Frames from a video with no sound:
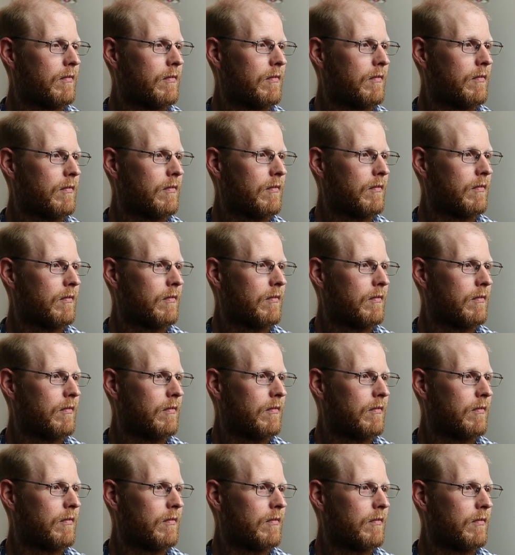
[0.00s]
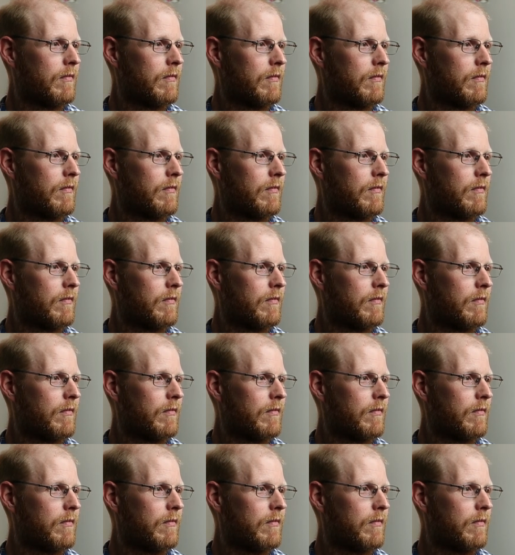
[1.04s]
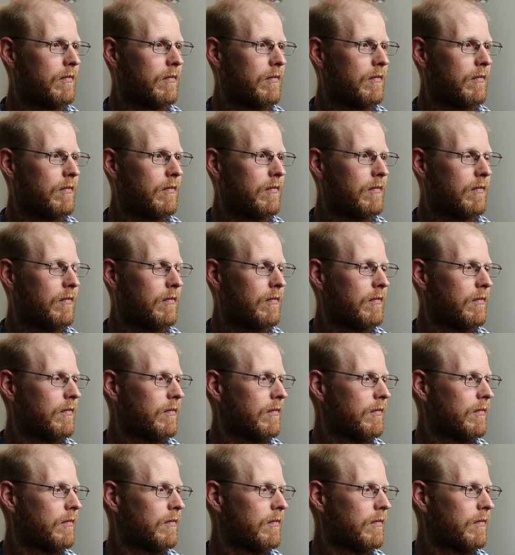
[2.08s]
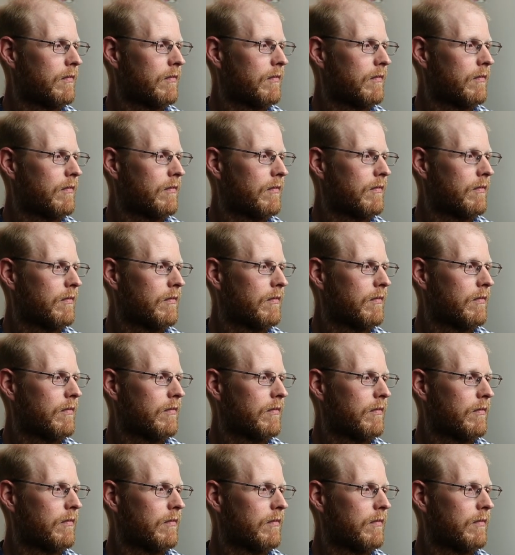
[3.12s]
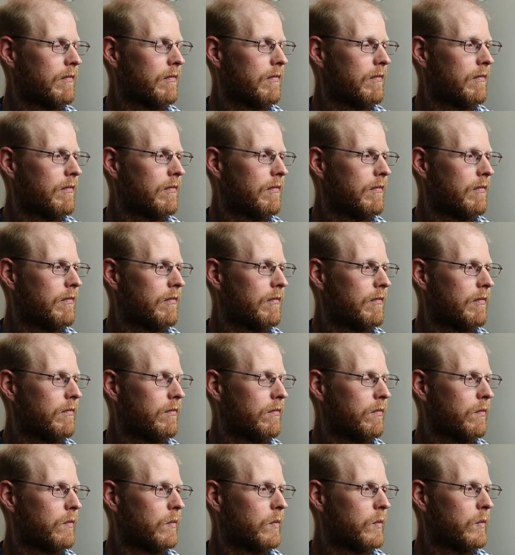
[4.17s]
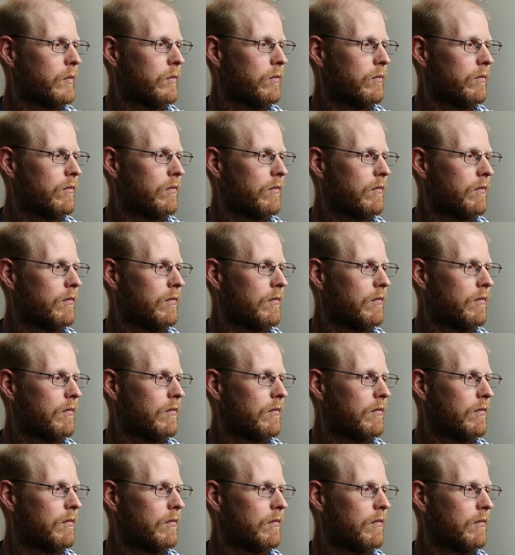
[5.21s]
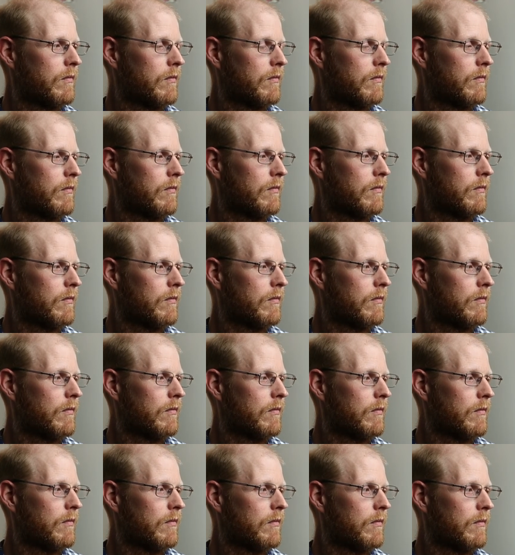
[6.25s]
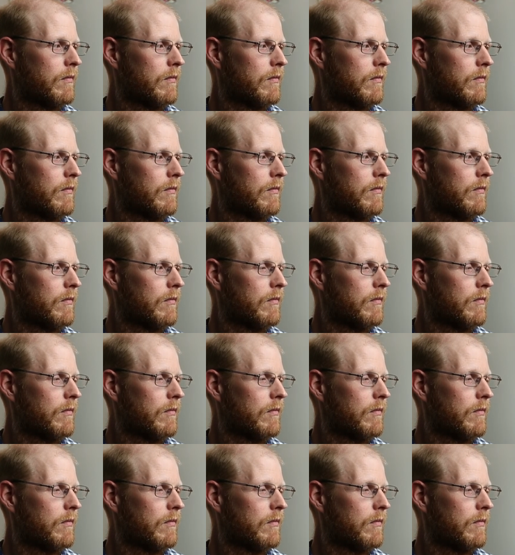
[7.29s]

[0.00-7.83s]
This person isn't speaking.